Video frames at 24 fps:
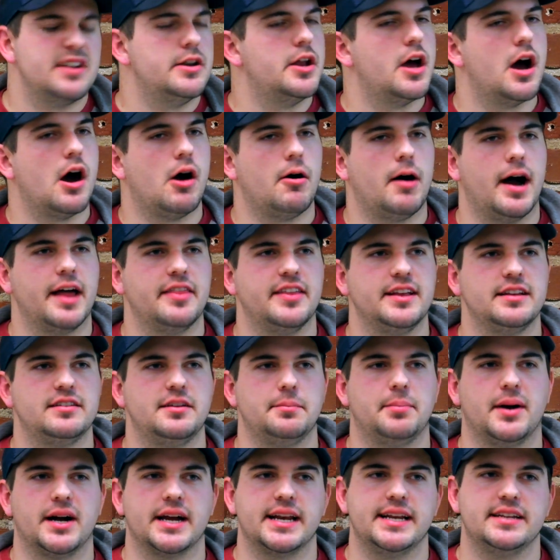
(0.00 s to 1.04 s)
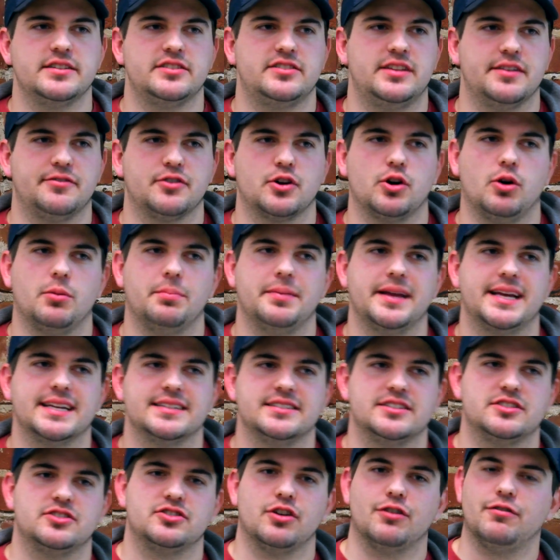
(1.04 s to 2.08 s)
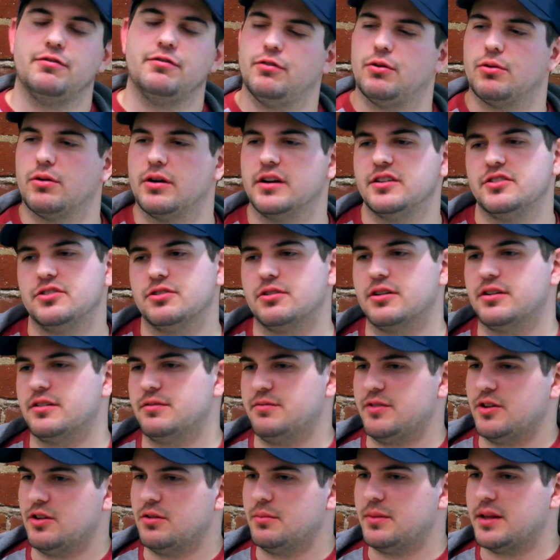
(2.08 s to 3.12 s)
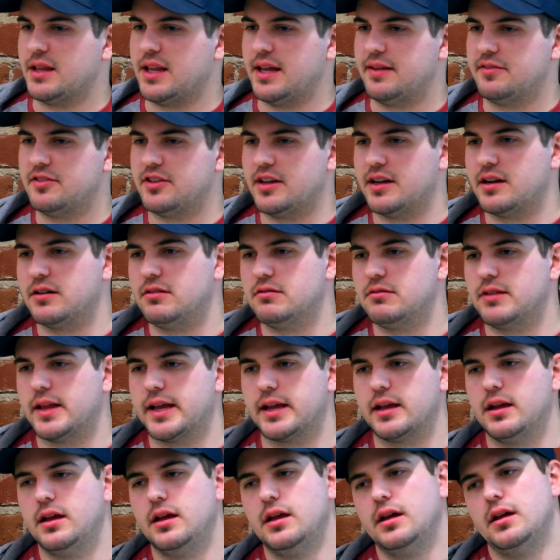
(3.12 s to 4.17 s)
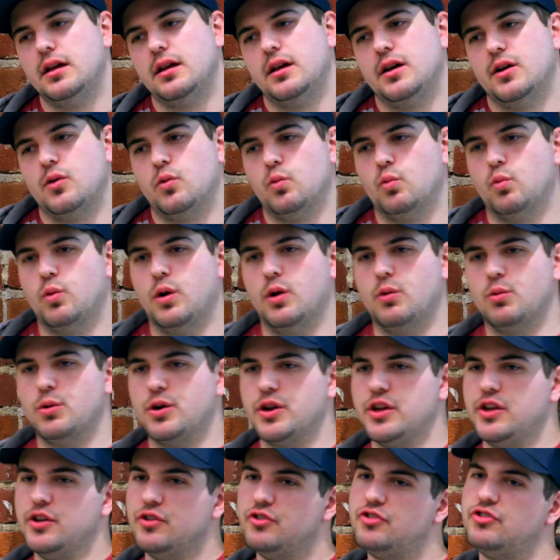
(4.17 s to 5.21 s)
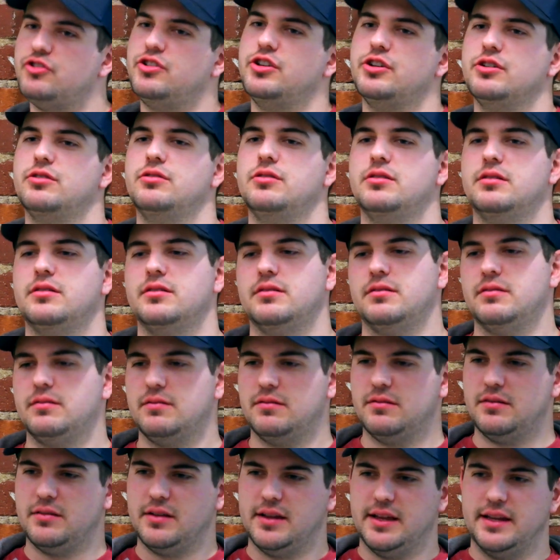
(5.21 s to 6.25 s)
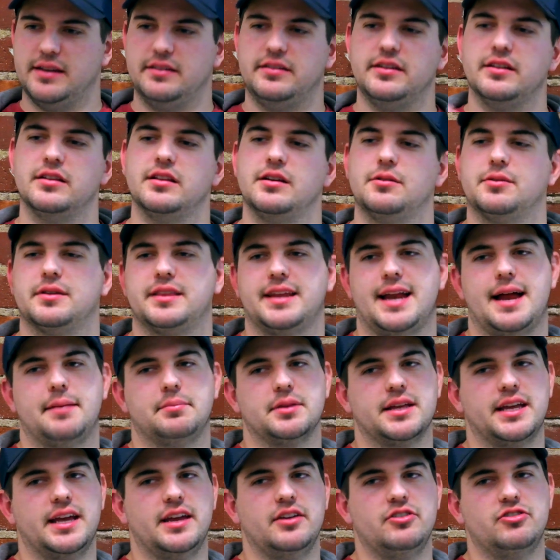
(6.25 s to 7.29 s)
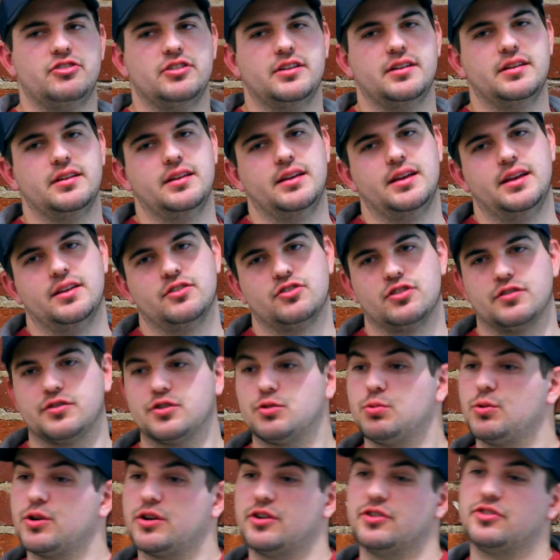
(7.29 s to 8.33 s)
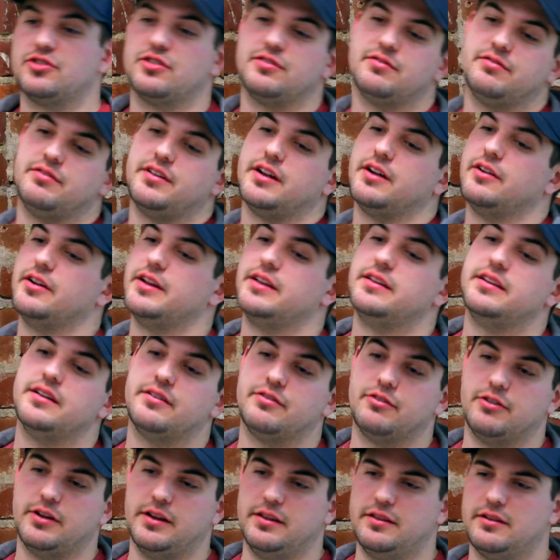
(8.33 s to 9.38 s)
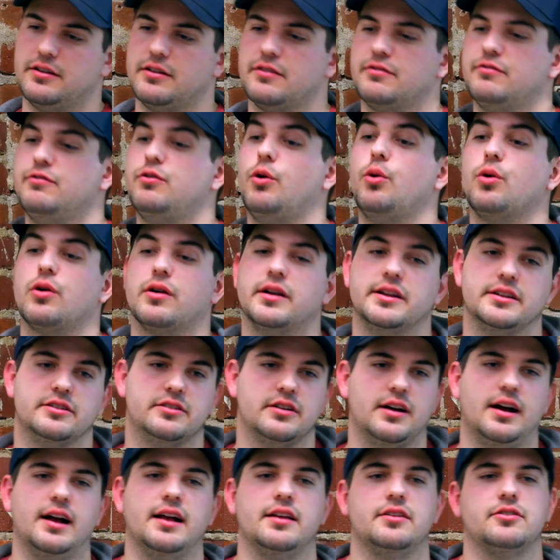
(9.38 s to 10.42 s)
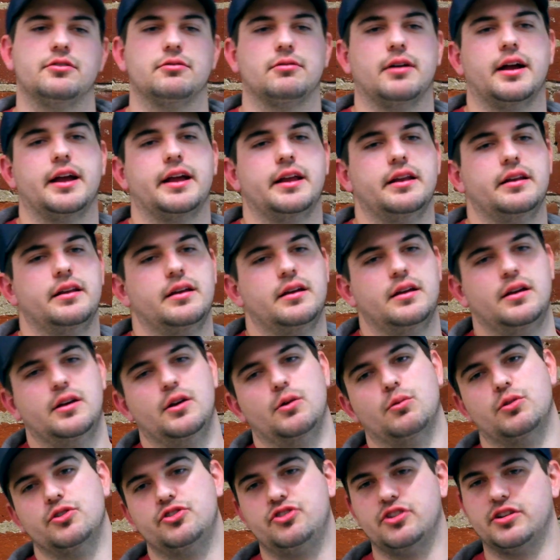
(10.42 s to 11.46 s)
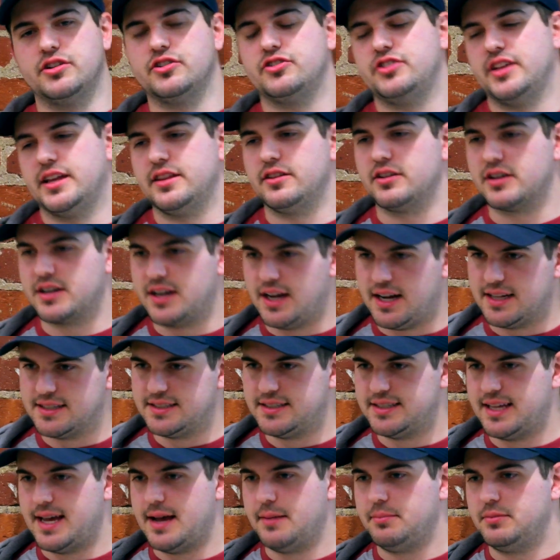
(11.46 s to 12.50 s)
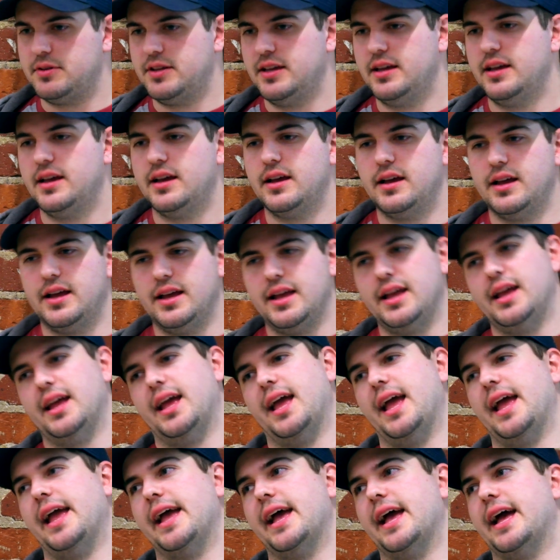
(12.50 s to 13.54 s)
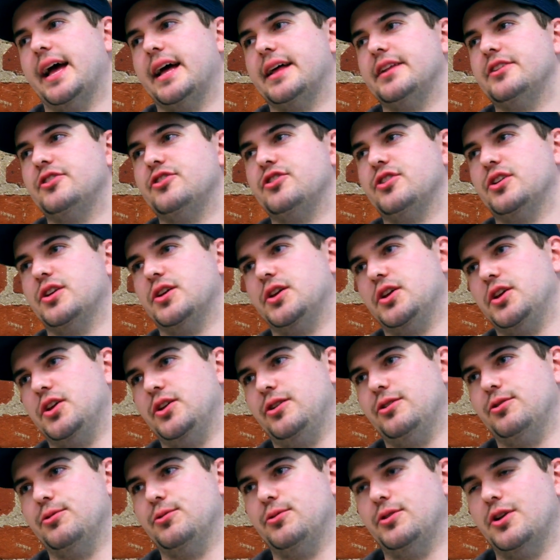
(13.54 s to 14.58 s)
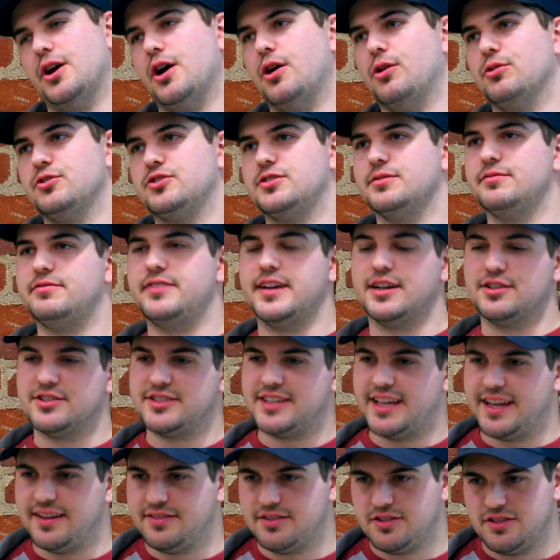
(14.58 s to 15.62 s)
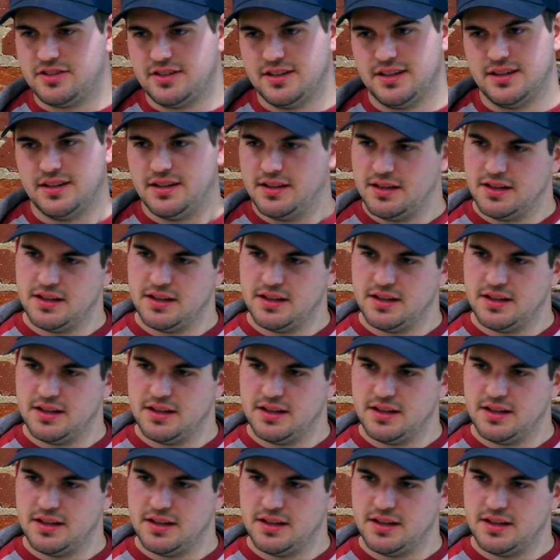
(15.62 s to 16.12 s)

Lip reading: No, I think debugging is difficult because it's foreign to our development lifecycle. Like, we're used to in dealing with an application, service workers are very different. They're foreign to us, right? once you understand their concept and you know some fail safes